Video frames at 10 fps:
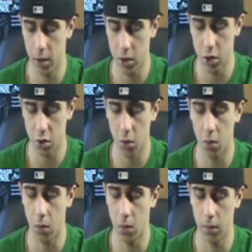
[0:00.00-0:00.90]

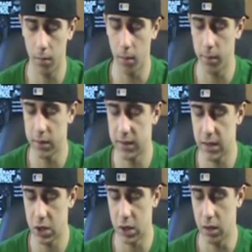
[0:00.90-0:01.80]
control, more
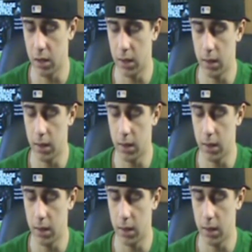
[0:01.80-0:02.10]
precision.